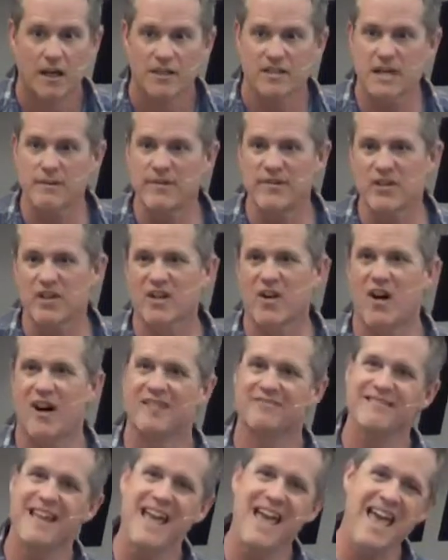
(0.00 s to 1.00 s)
Some of you are
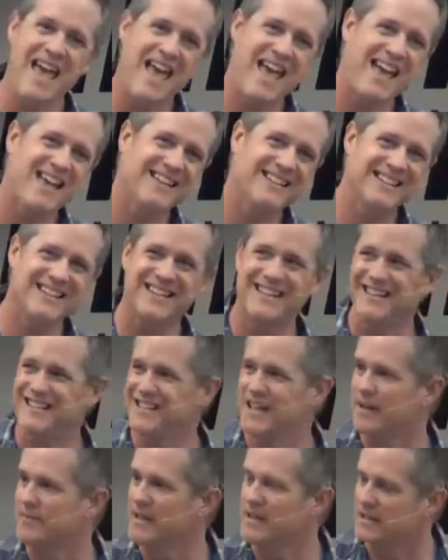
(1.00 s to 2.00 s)
going,
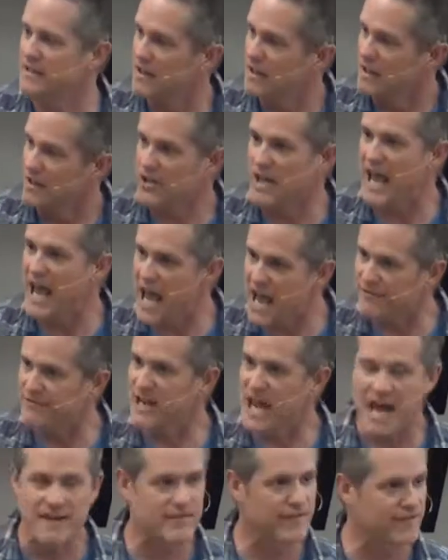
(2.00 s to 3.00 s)
I mean, you have to
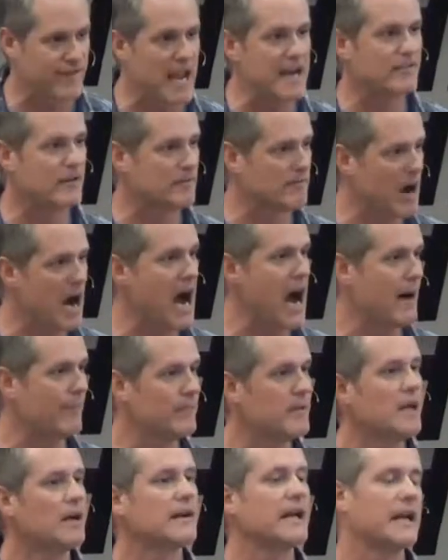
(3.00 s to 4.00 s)
have a favorite
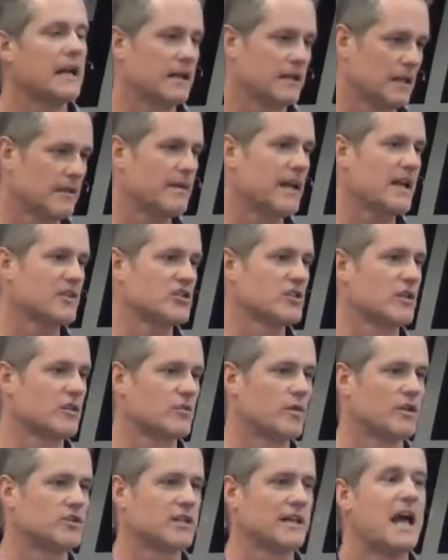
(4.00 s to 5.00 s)
mom. Okay, let me ask you
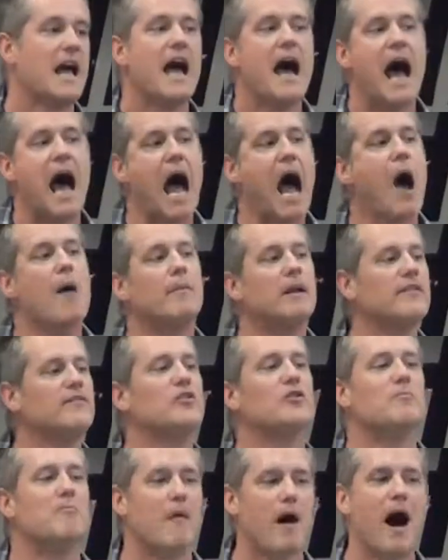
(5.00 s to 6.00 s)
another question. How many
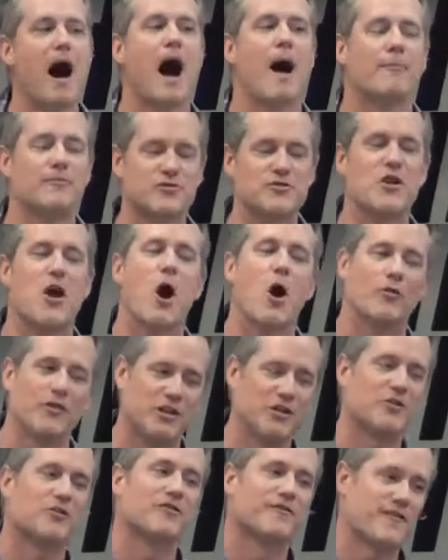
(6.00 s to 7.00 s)
of you moms know that
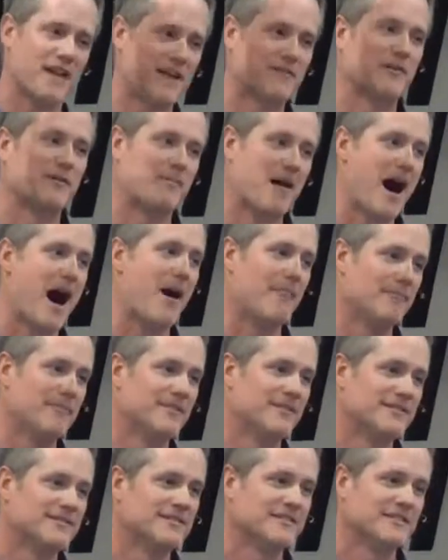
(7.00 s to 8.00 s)
you're the favorite mom?
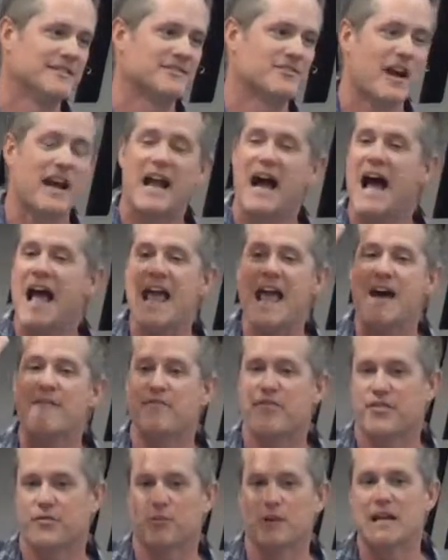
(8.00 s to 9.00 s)
Like, I
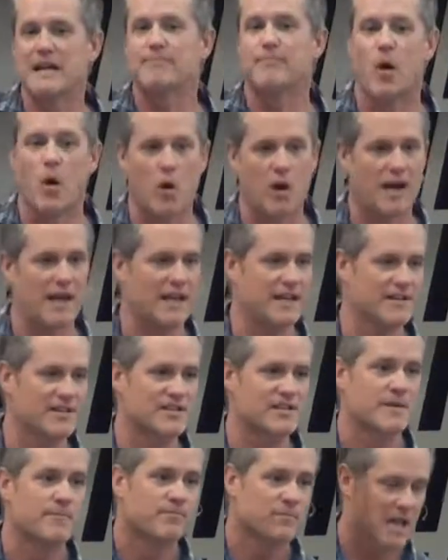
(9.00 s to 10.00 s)
have 3
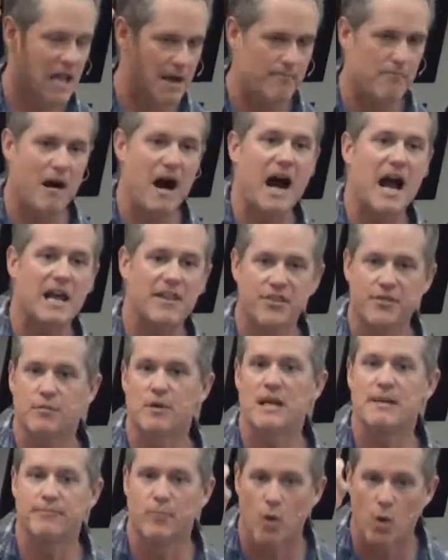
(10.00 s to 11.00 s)
boys, and my
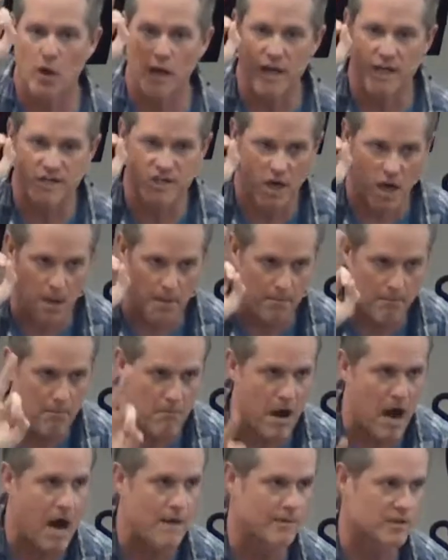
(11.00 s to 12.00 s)
3 boys are
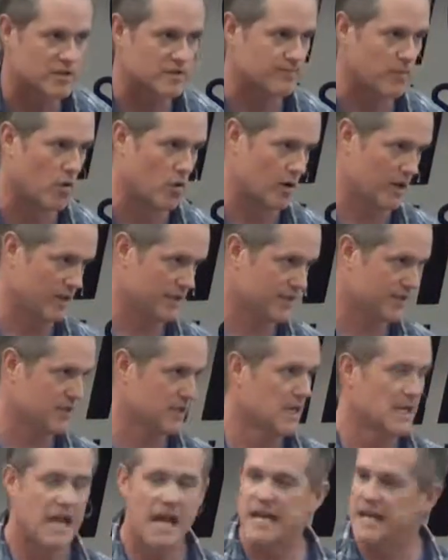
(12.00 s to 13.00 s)
mama's
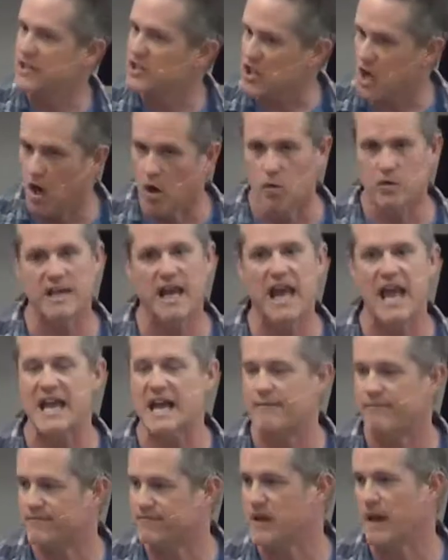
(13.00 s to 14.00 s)
boys. And it's
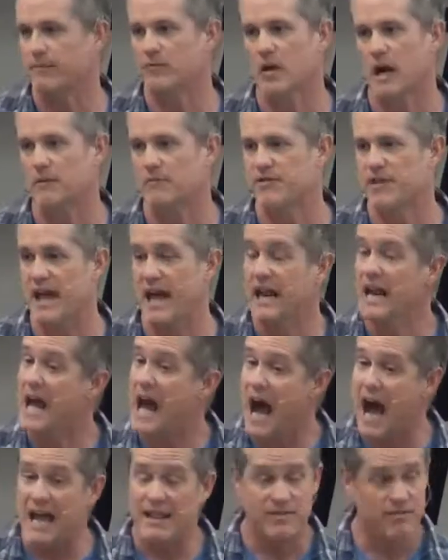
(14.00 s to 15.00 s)
okay, I'm great with that.
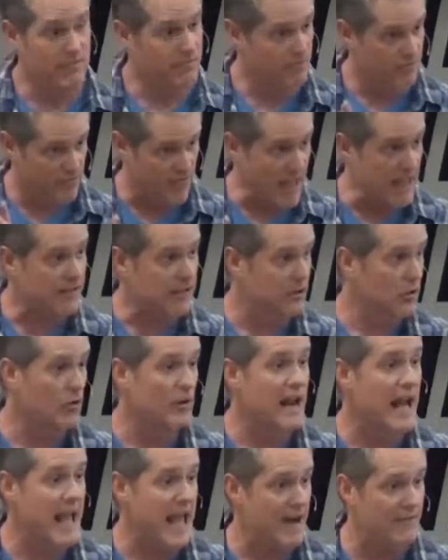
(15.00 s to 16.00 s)
I thank the
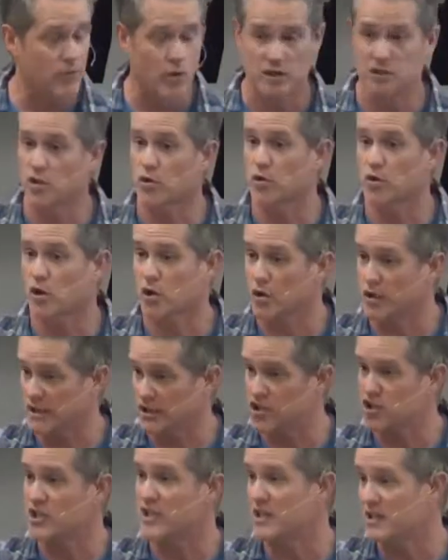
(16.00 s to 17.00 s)
Lord I have one little girl, and
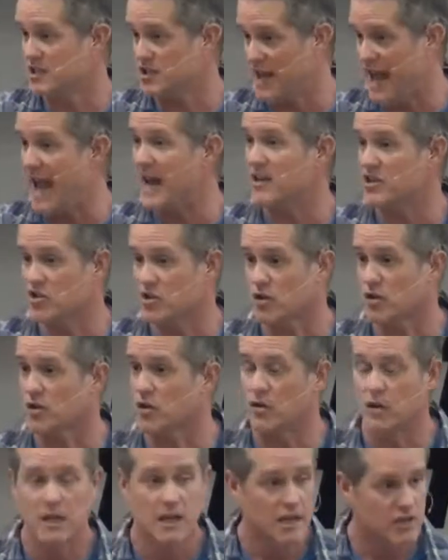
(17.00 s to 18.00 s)
she's daddy's
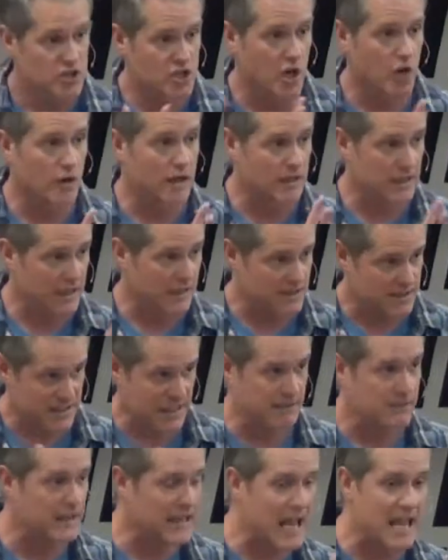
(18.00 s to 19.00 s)
girl. So it
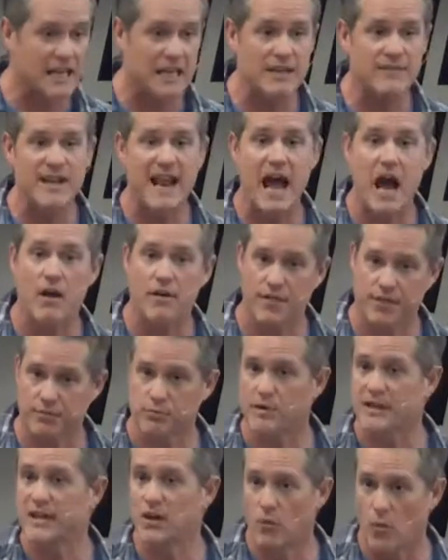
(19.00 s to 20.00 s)
seemed to even out
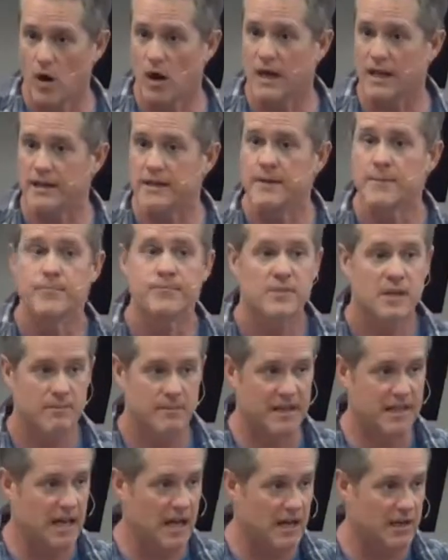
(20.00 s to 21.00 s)
3-1,
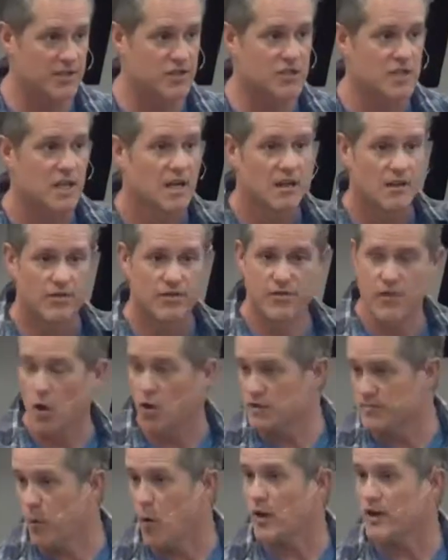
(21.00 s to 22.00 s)
because
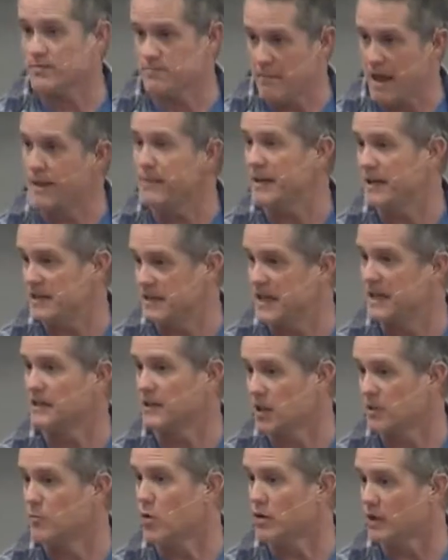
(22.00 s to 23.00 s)
those boys maybe need a
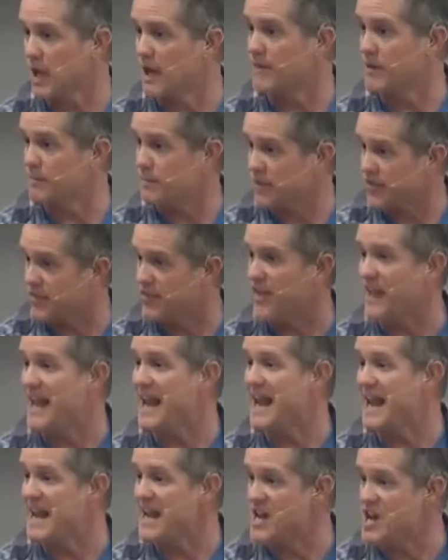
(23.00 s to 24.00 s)
little more love, but
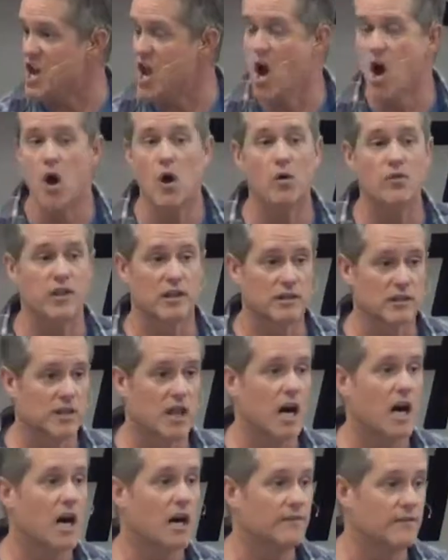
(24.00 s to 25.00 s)
they know the
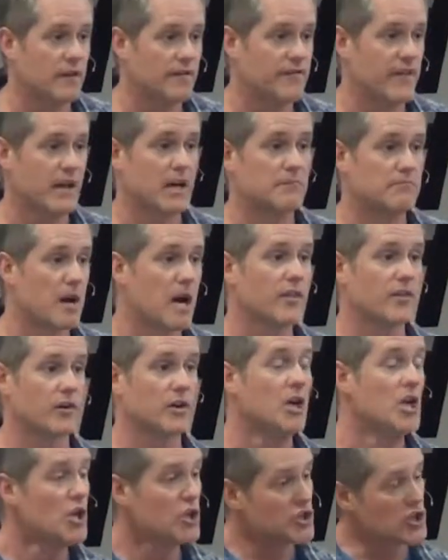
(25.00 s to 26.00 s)
love of their mother.
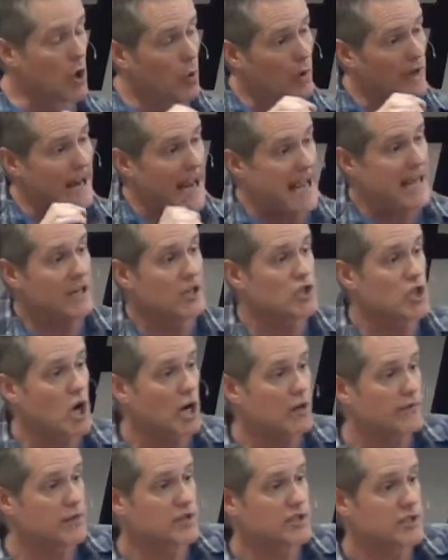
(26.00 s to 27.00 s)
So when Anna
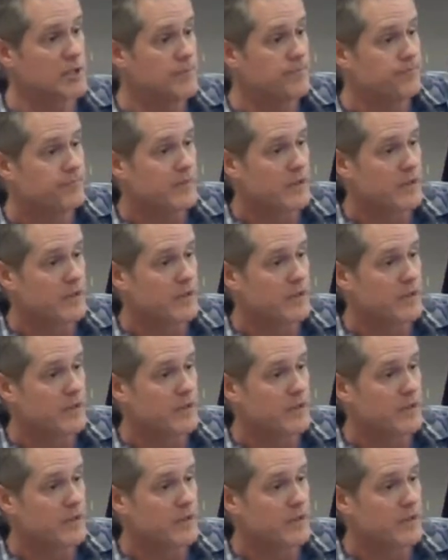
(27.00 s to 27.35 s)
Jarvis